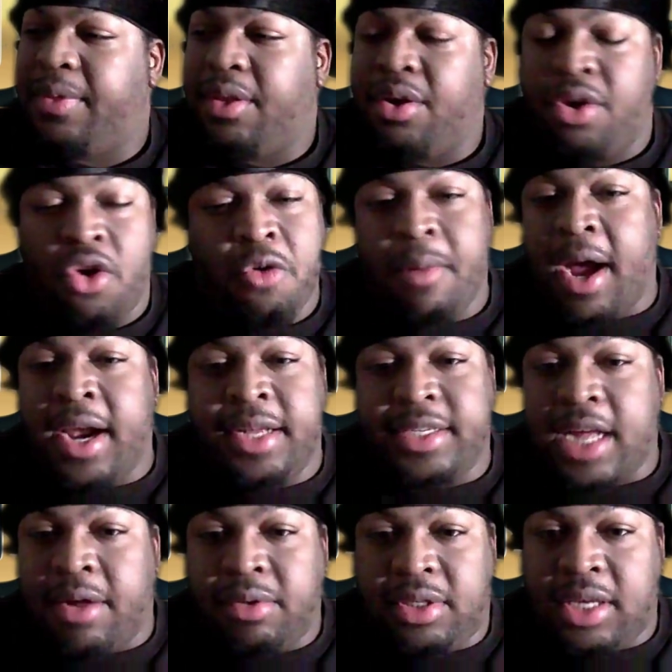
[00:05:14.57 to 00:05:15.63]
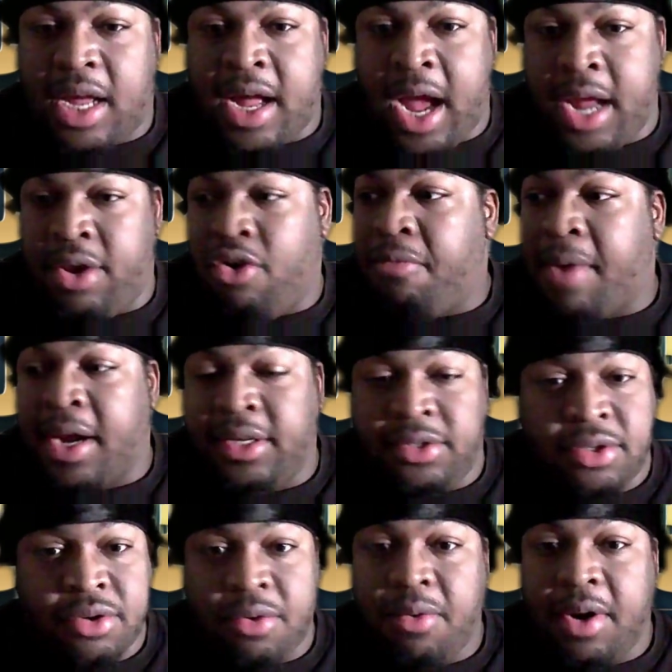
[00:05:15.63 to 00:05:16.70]
Nobody's outside. Nobody's
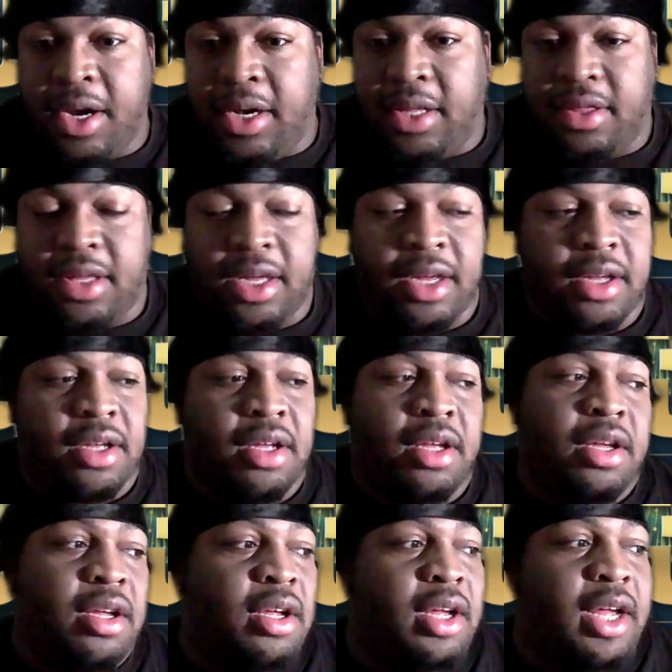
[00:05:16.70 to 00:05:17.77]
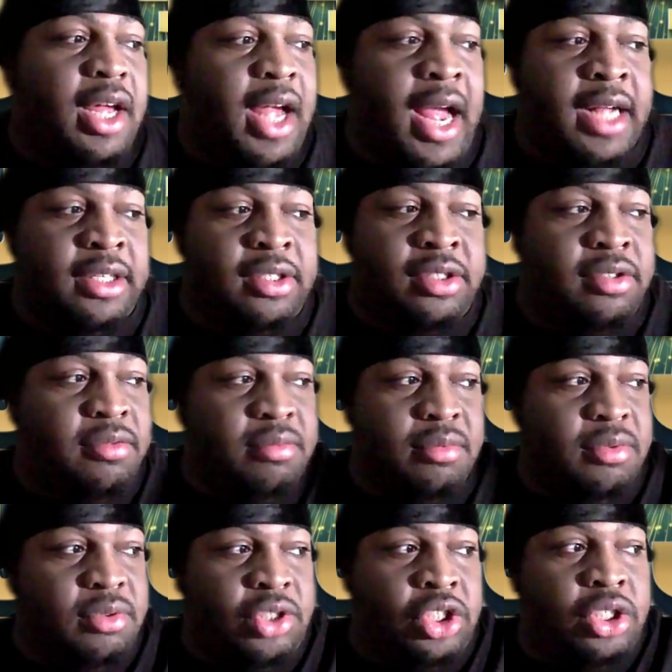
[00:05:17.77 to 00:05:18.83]
doing anything. It's
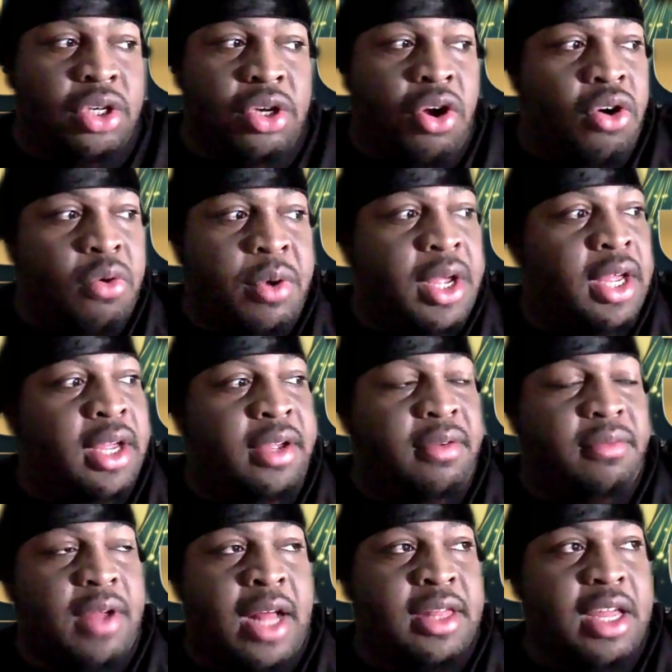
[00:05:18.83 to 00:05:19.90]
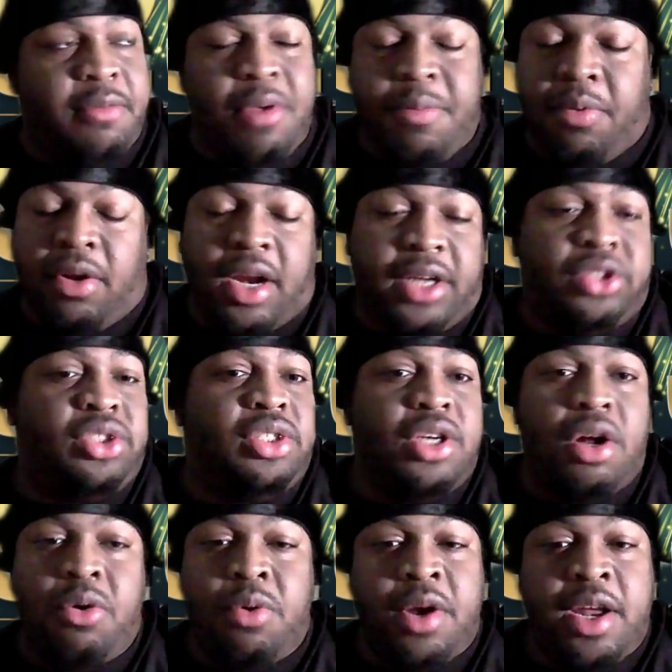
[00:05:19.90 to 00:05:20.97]
snowy. I think people are like
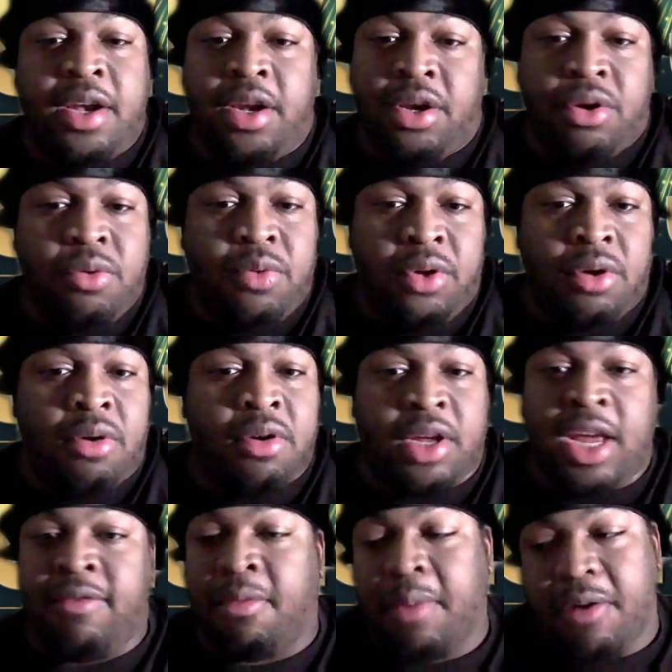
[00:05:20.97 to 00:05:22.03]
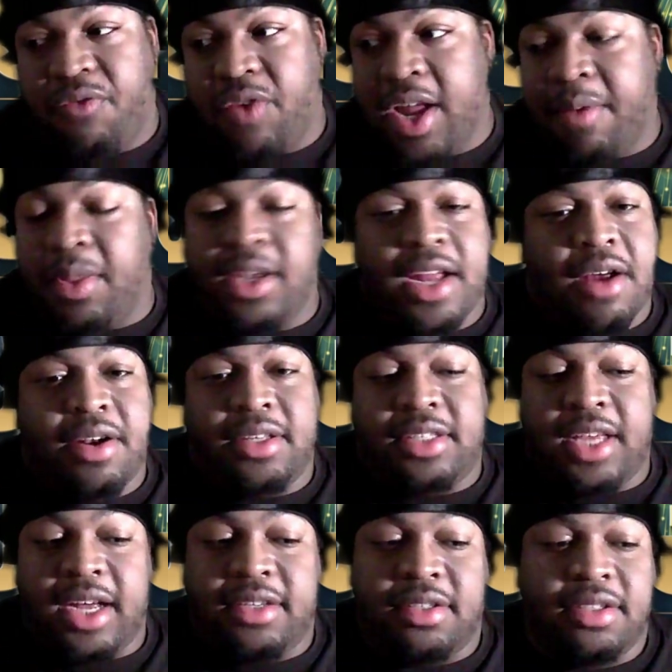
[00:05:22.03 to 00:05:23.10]
snowed in in New York. Even my family down in
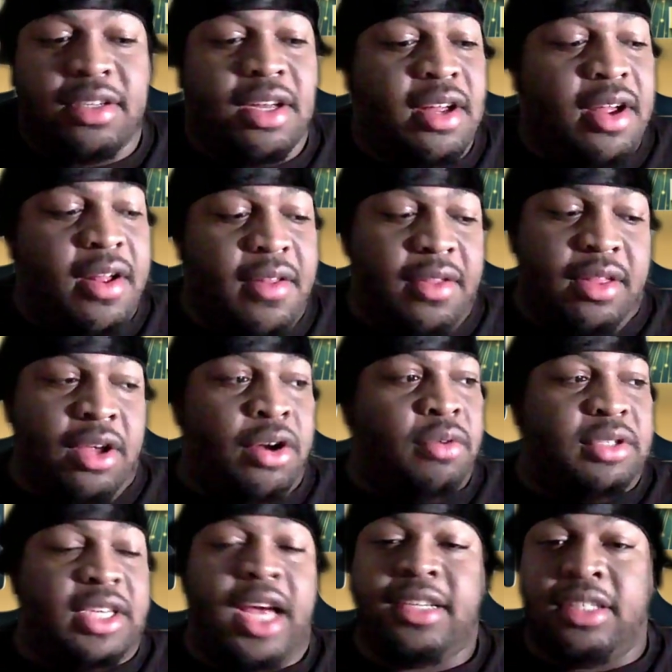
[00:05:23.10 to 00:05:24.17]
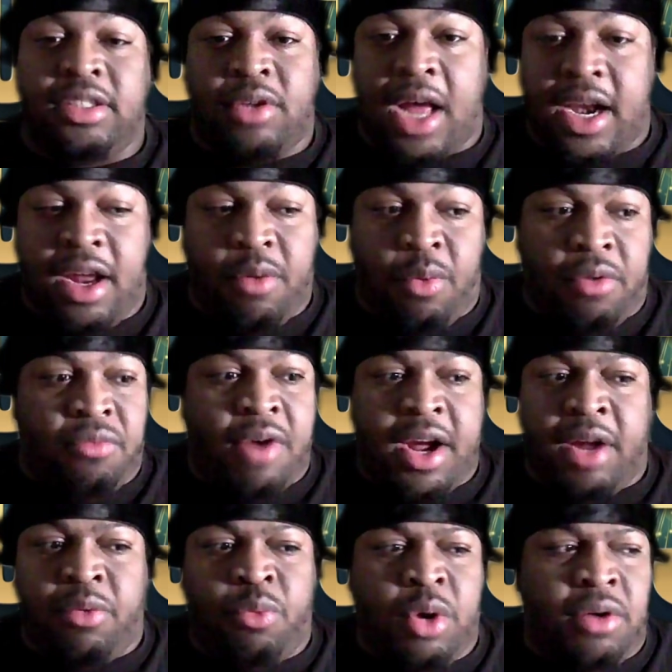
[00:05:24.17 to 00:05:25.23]
Texas. You know, Texas got hit with
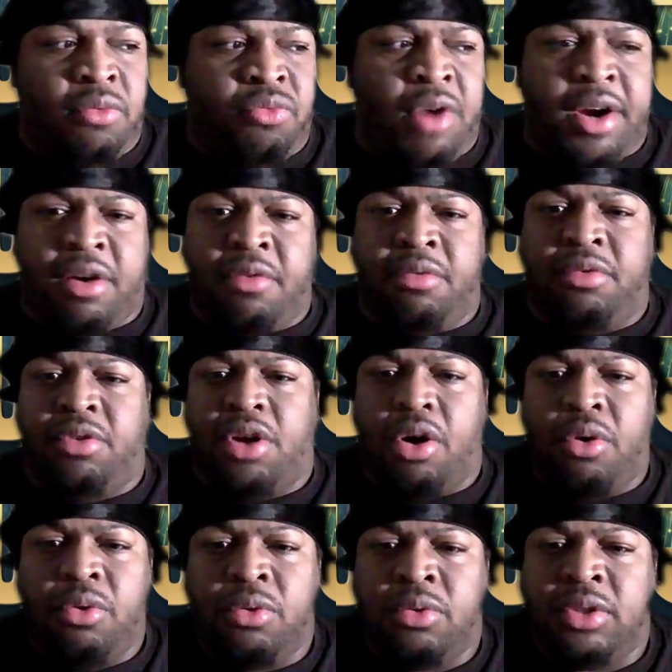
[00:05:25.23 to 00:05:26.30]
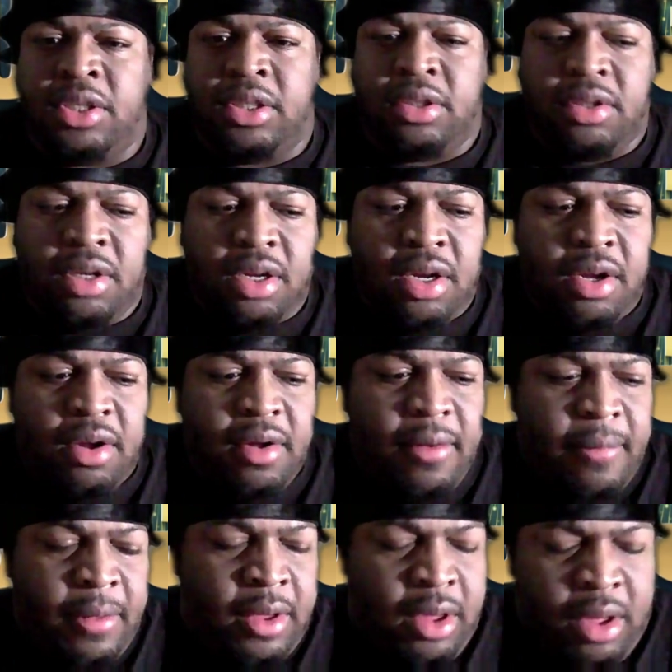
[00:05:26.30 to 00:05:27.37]
reg- with record colds and
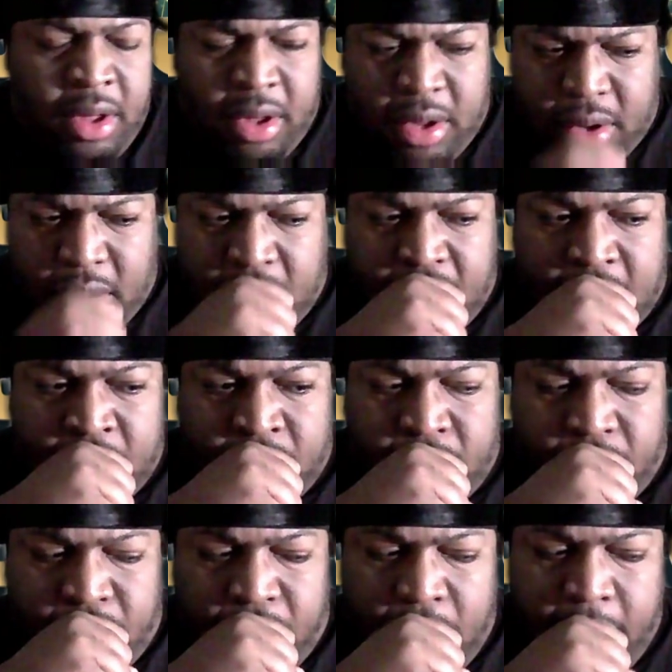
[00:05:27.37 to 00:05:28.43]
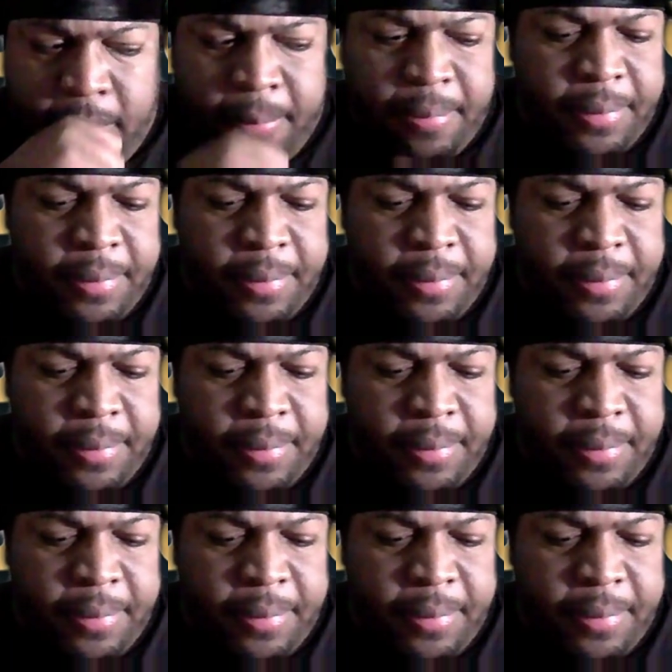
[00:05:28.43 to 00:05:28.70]
you know